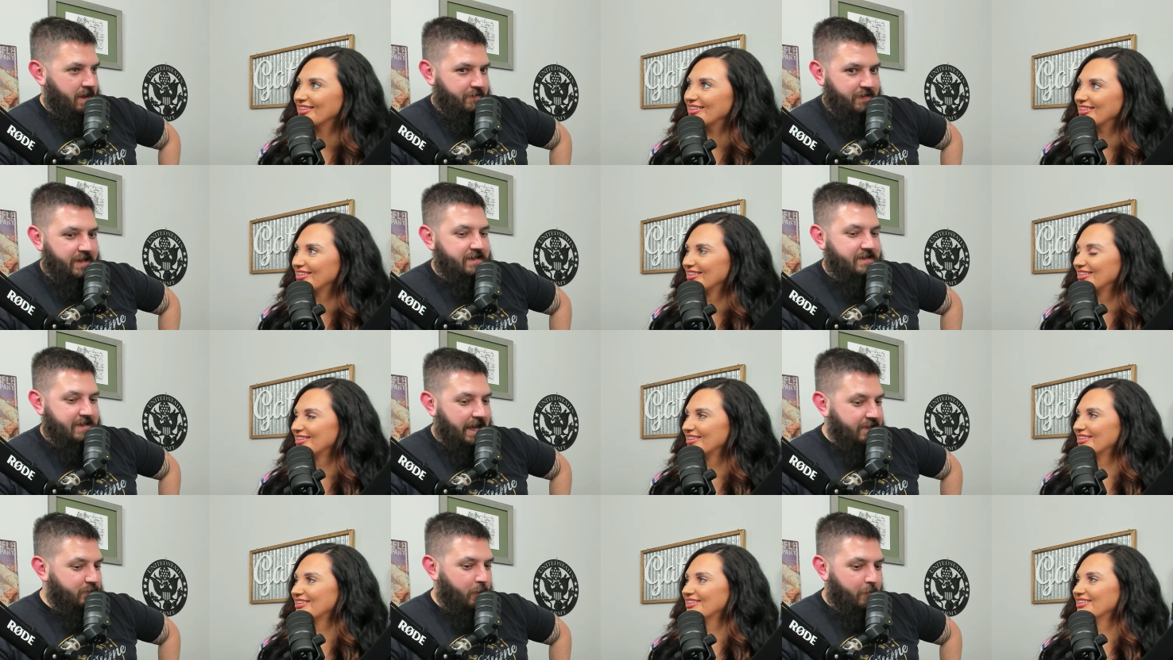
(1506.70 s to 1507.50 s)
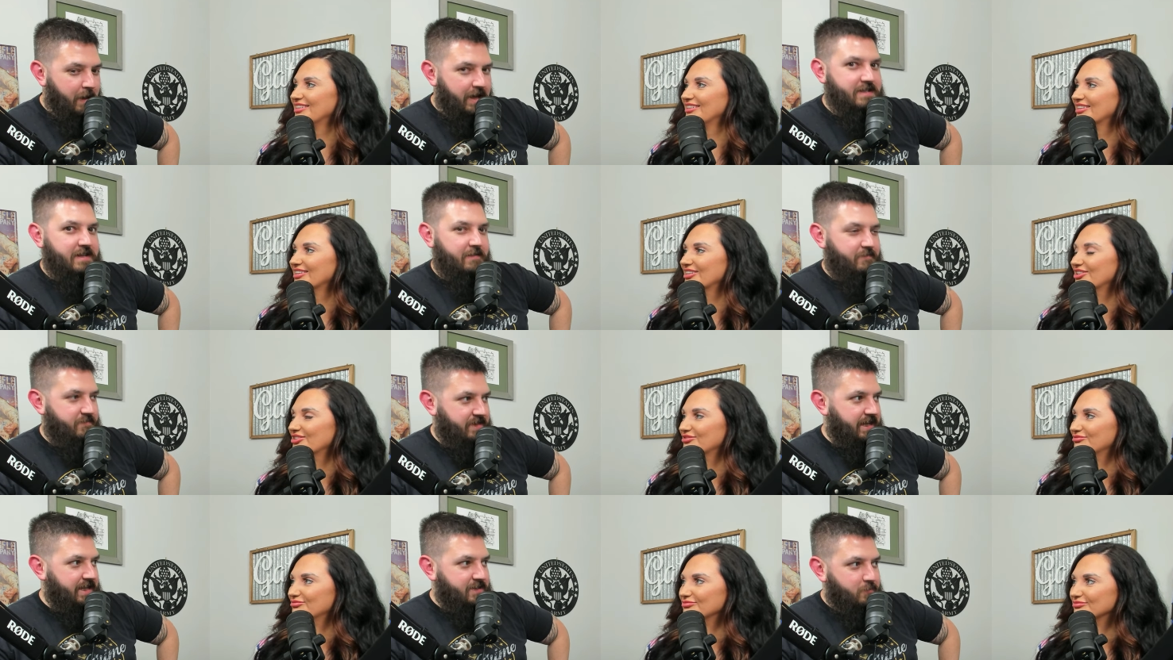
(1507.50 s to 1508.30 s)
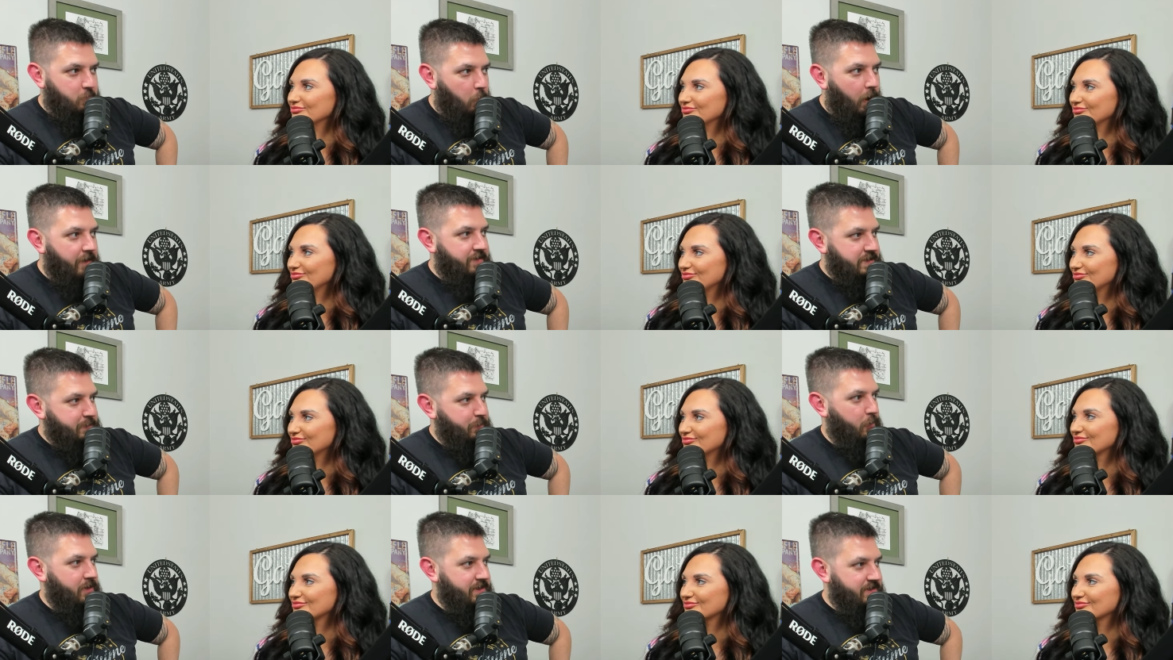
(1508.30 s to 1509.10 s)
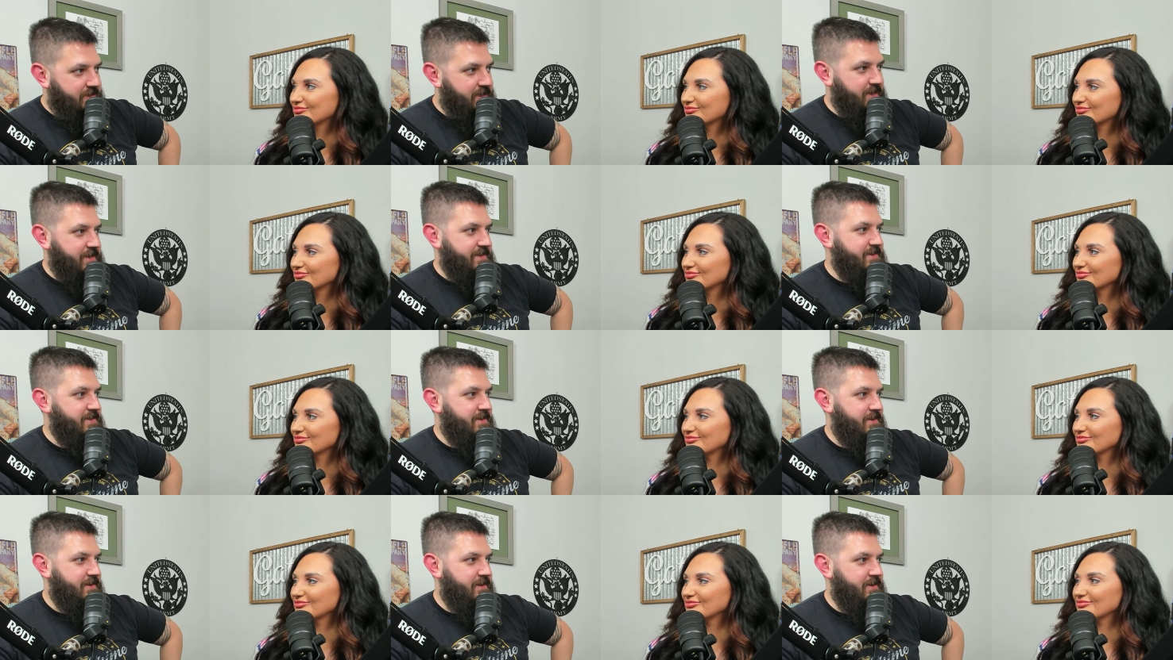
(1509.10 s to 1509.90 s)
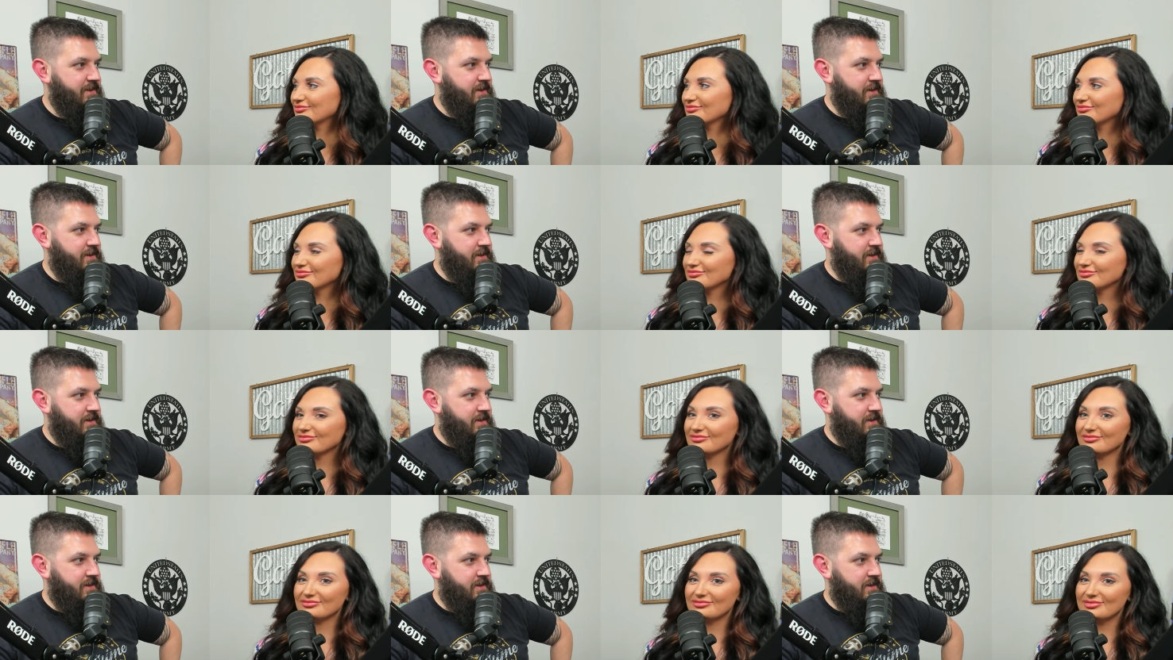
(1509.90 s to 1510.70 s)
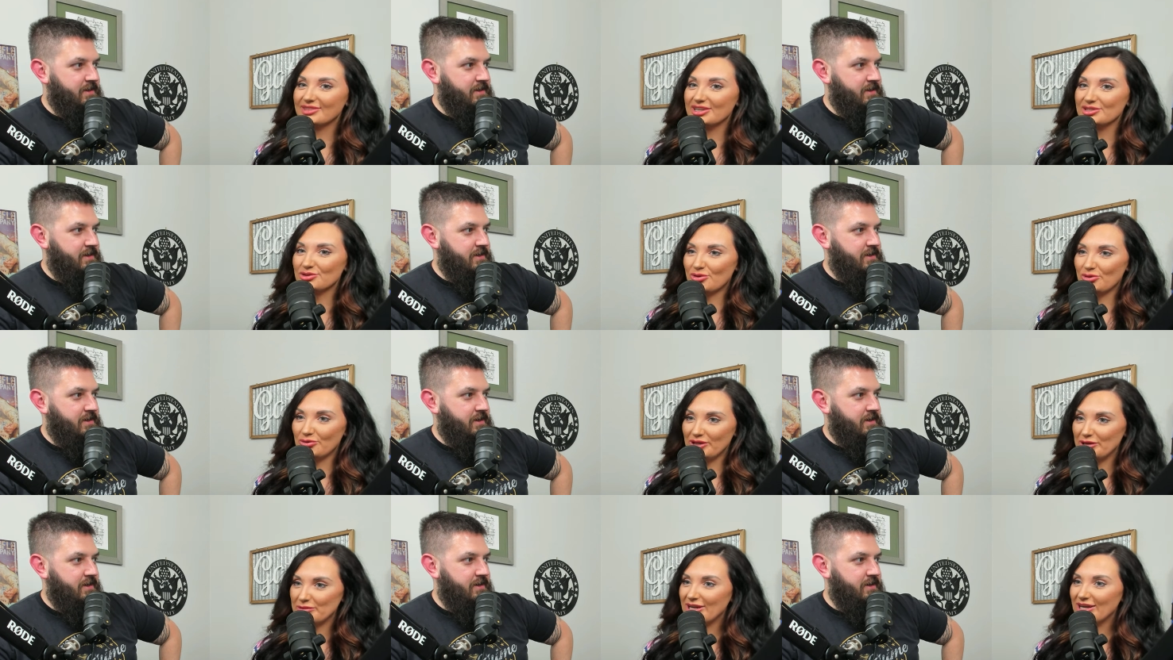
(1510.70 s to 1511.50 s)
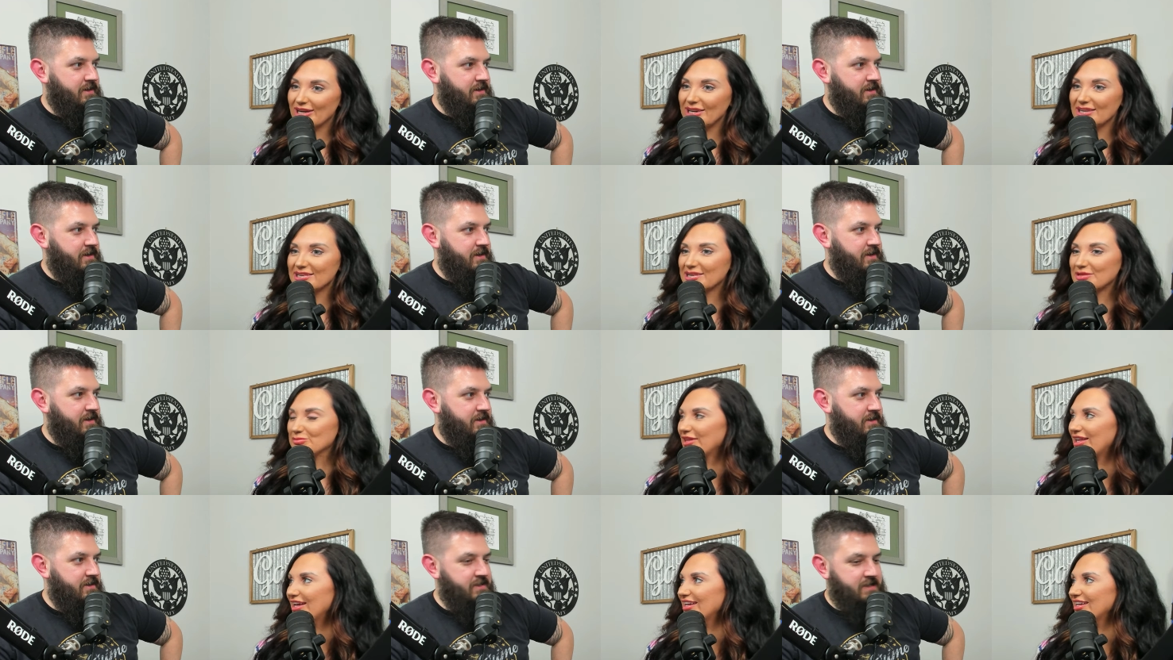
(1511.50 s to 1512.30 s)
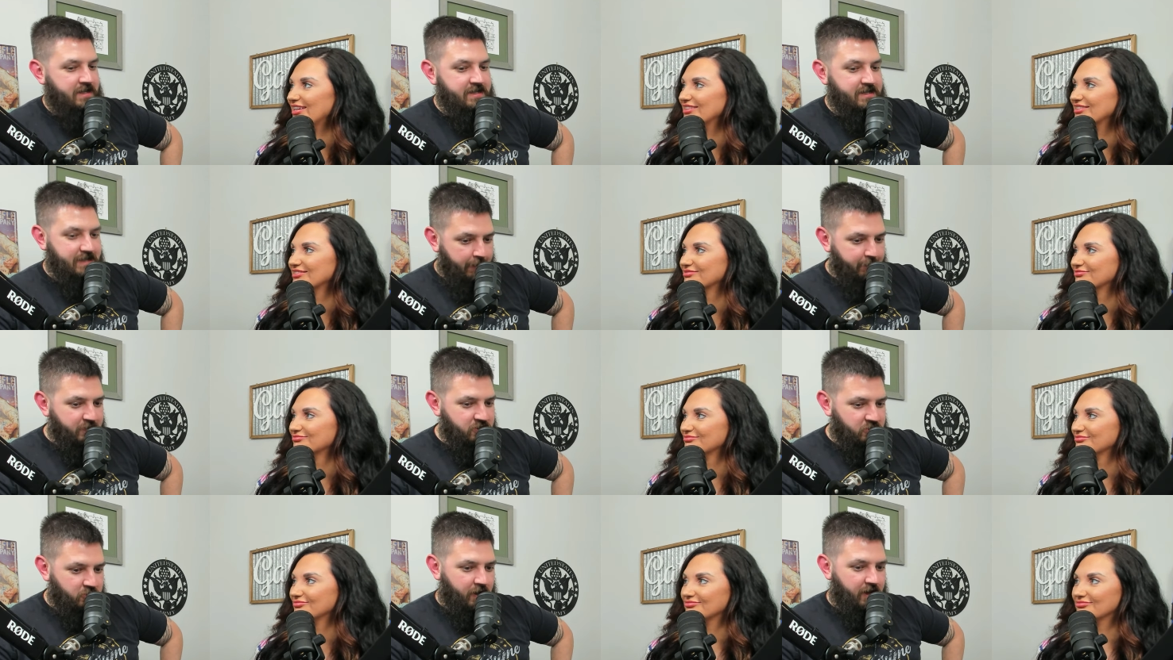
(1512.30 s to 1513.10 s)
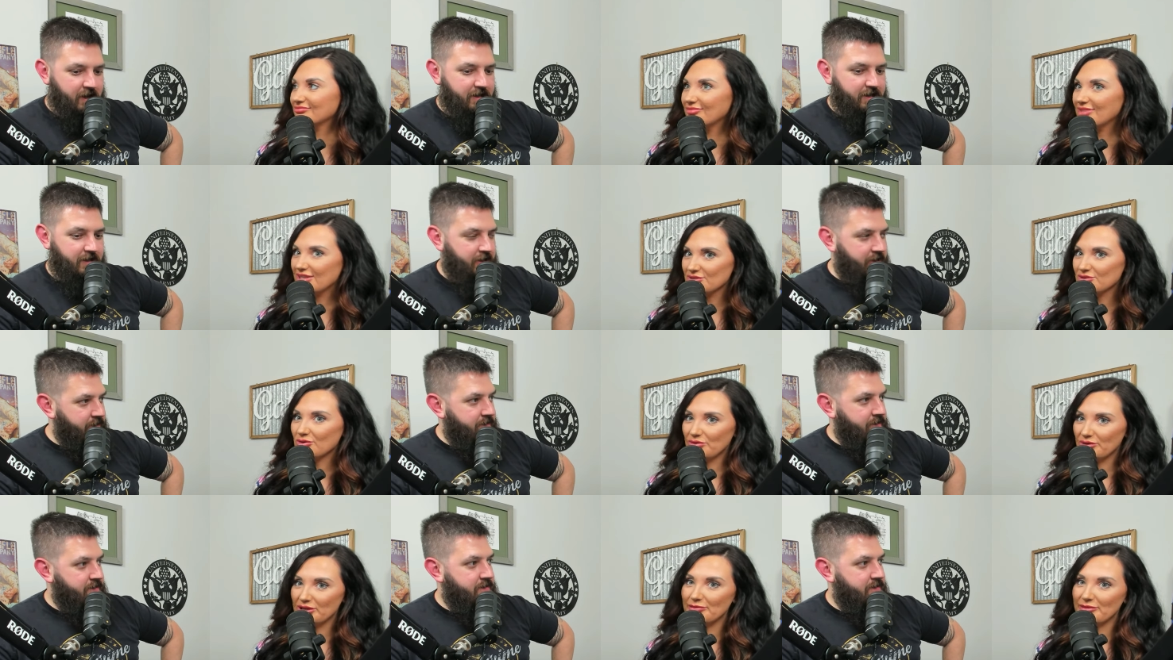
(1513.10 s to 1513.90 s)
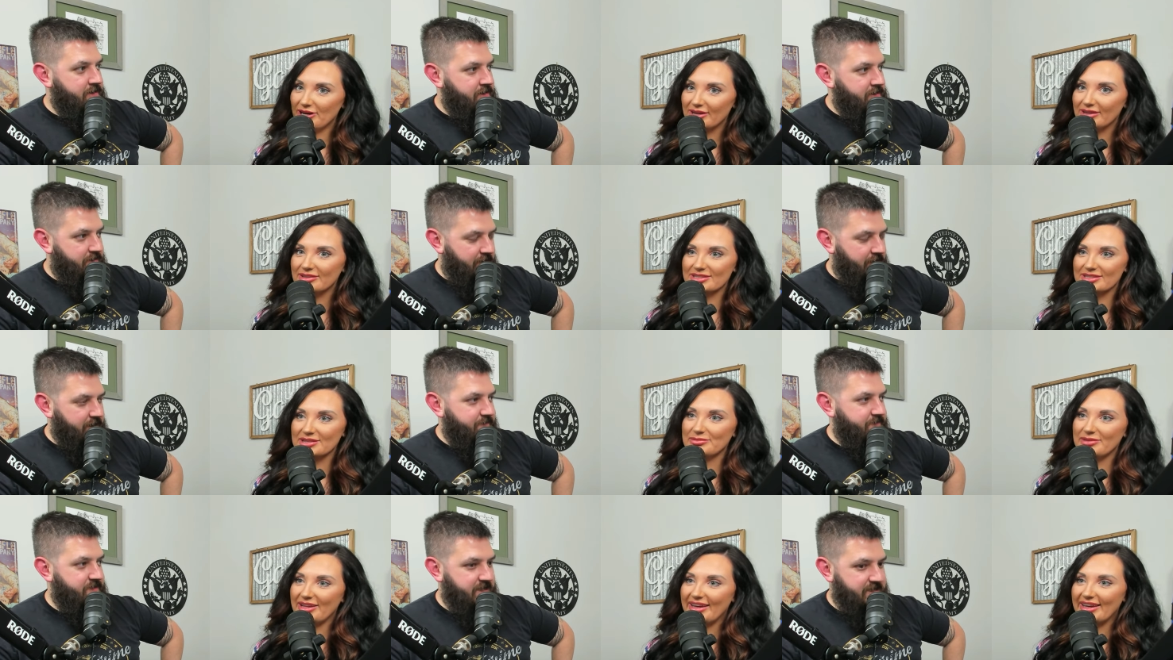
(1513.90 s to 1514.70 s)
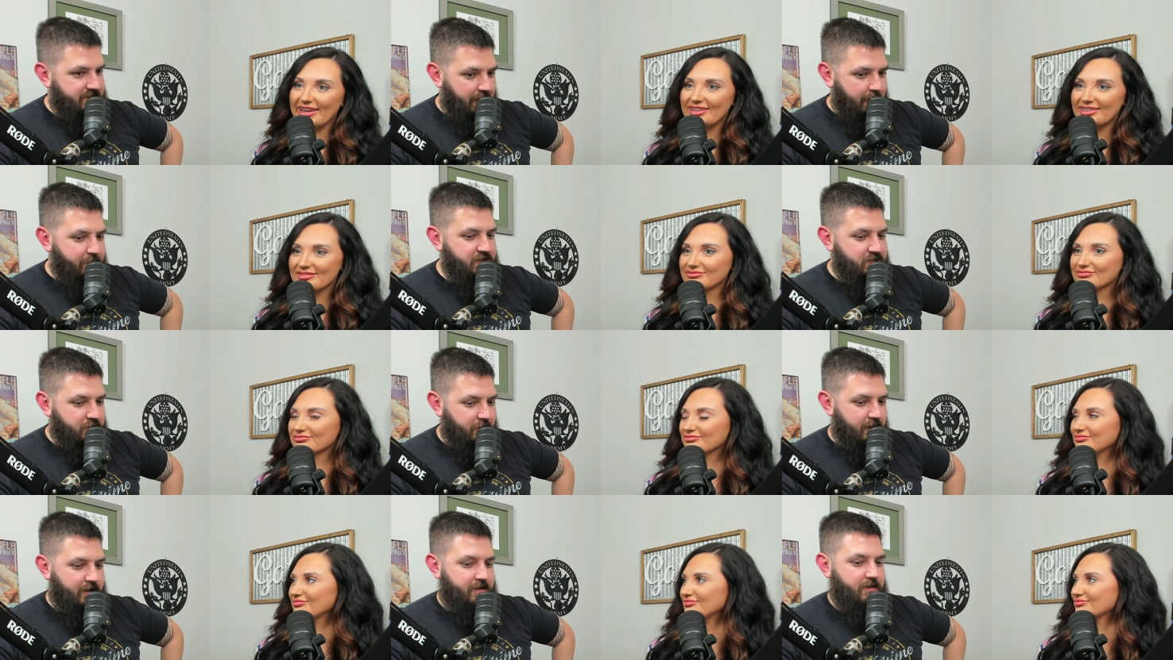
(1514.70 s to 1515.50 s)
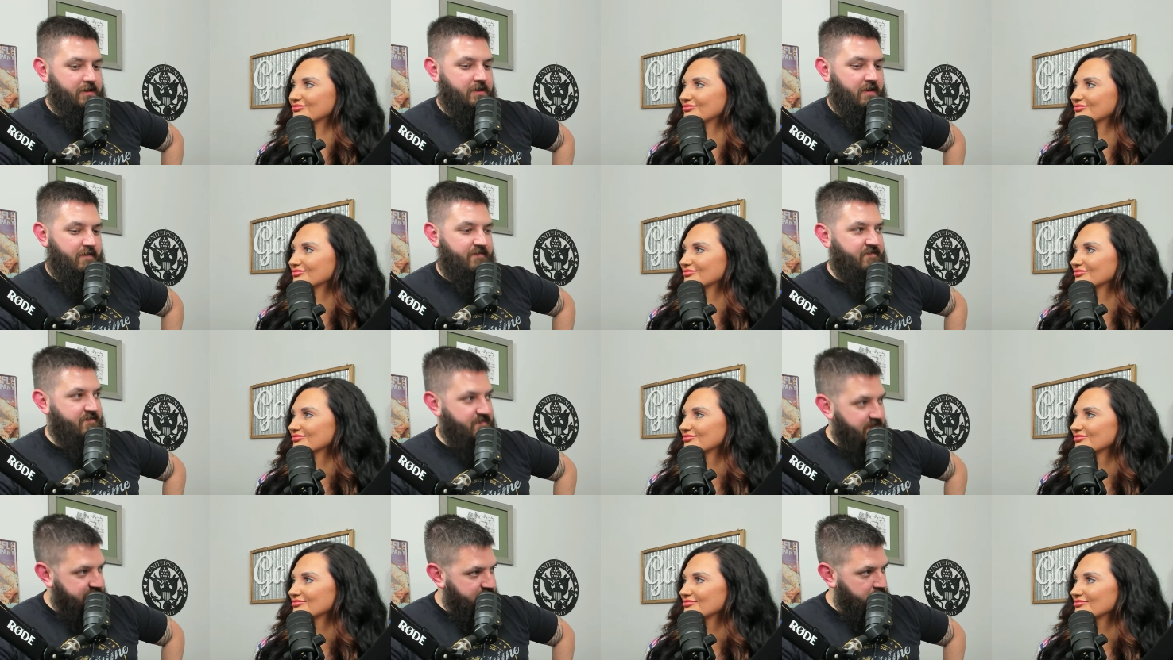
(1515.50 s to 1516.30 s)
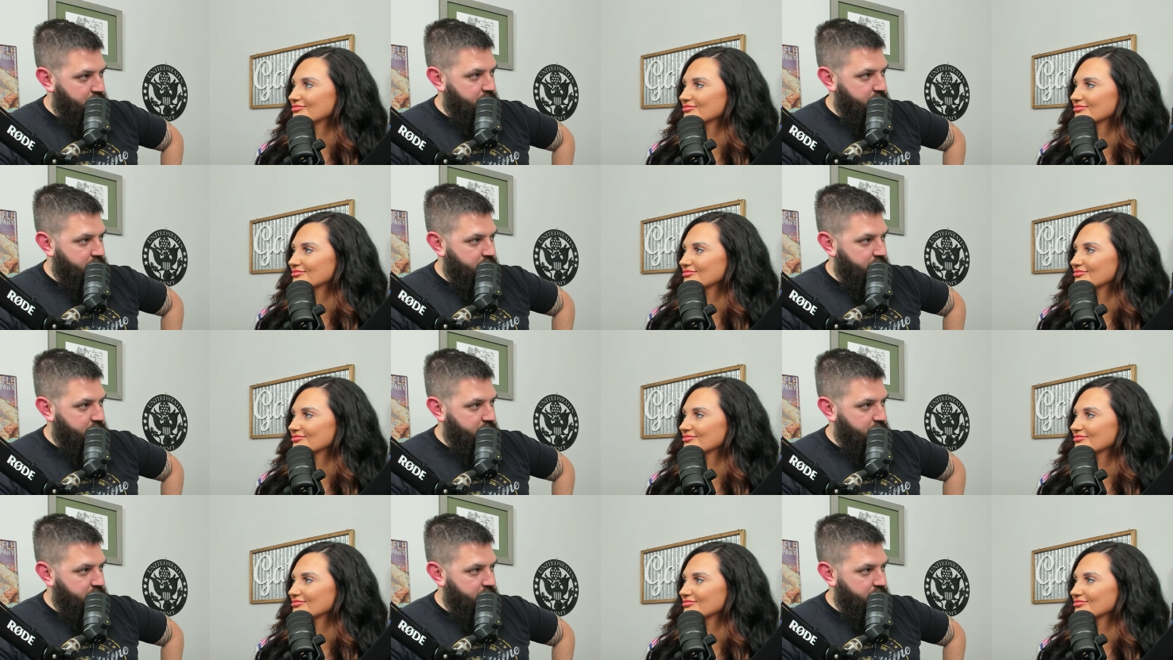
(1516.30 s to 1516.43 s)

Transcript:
Speaker 1: that that's what makes it. That's why the sport exists.
Speaker 2: Because mm-hmm. only Americans can play it. To demonstrate. Because only Americans yeah, can play to it. To
Speaker 1: demonstrate the physical